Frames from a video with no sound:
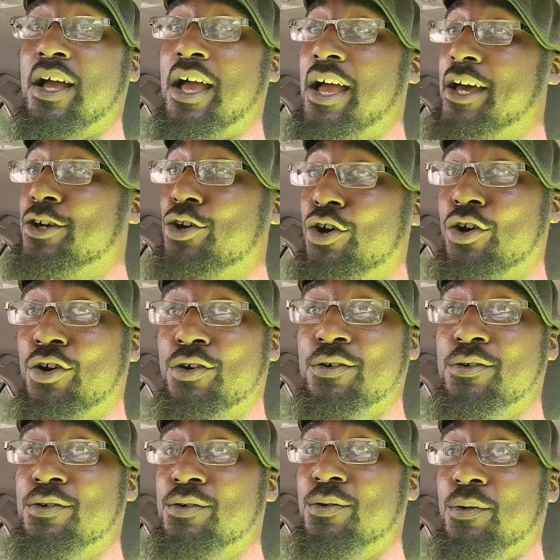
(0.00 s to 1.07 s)
At all.
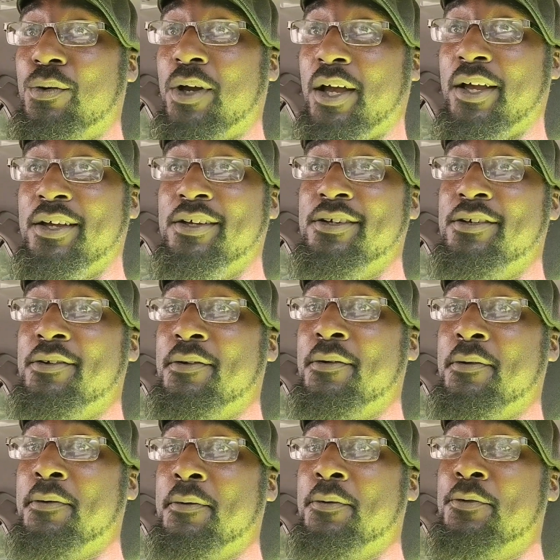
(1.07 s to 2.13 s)
Okay.
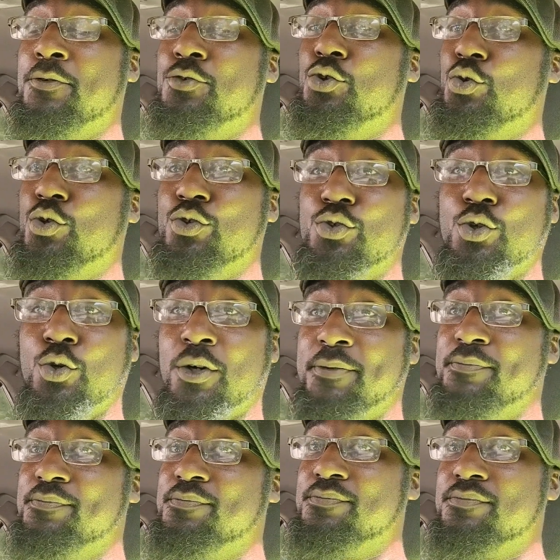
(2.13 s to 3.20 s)
You can do it.
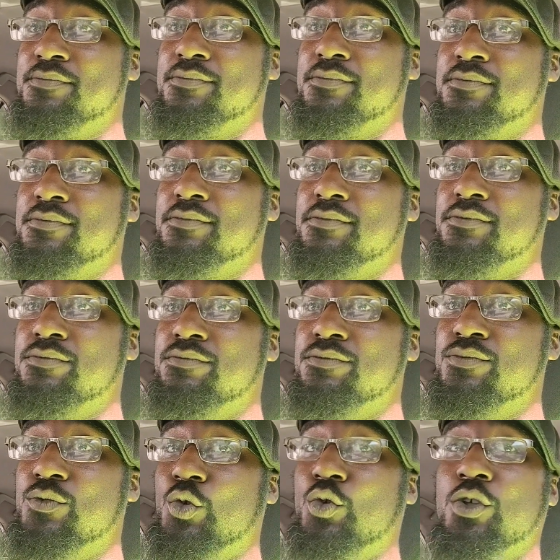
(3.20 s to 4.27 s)

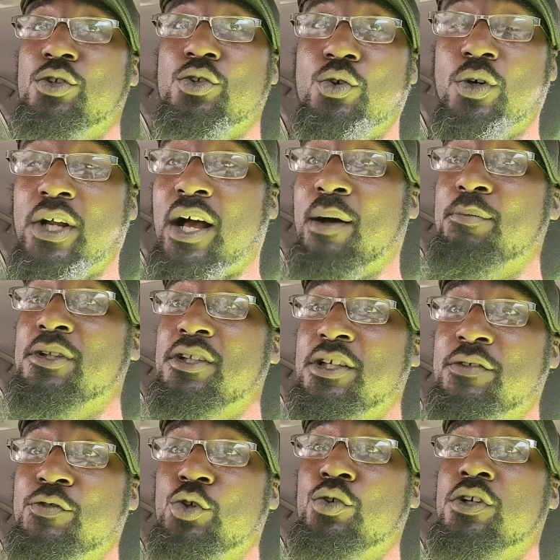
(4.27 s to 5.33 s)
You can do it. I
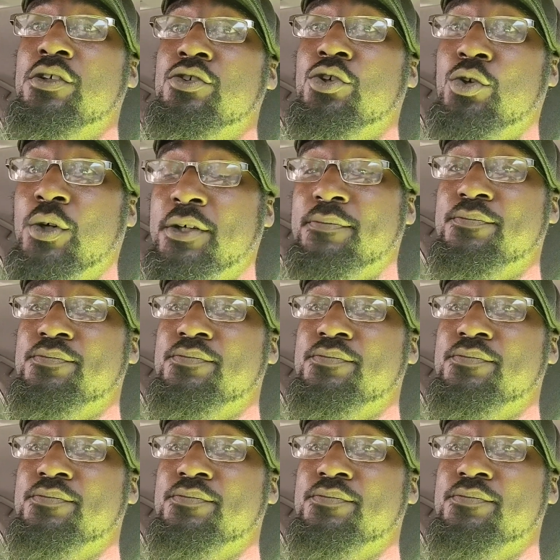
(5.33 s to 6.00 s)
believe you can do it.